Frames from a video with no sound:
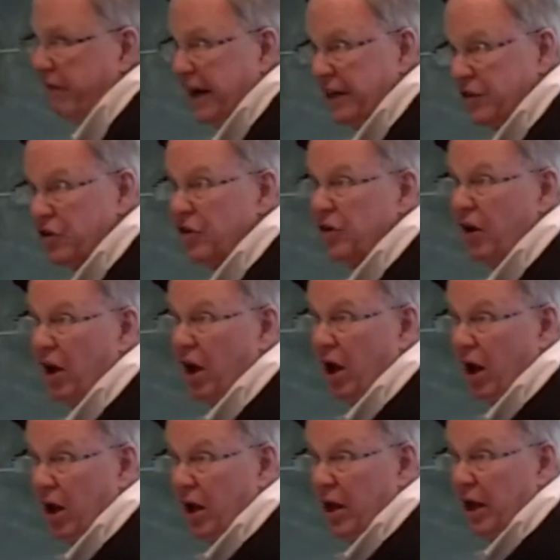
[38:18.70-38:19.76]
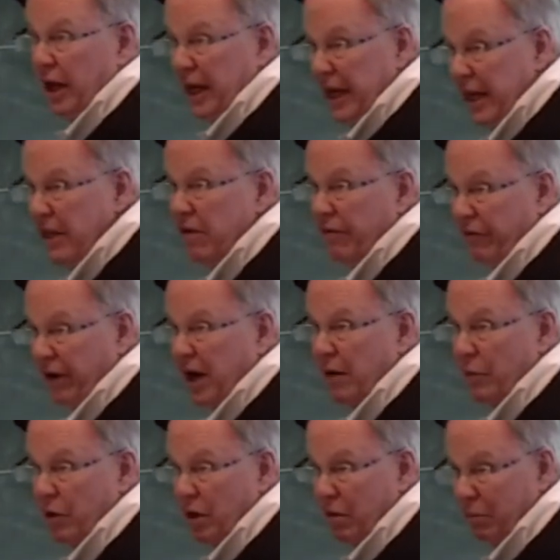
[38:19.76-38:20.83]
vector in the
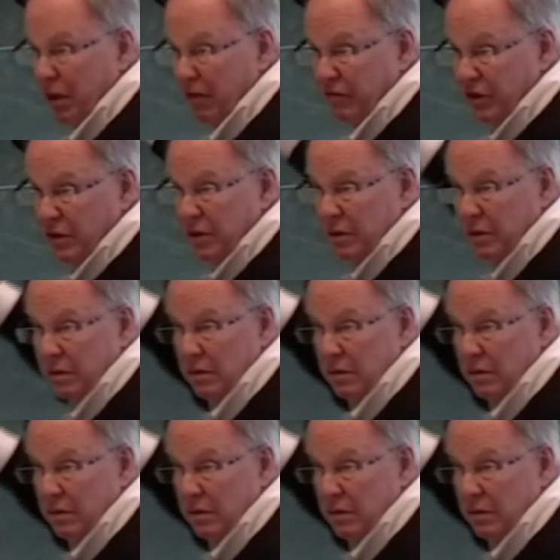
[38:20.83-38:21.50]
fiber above it.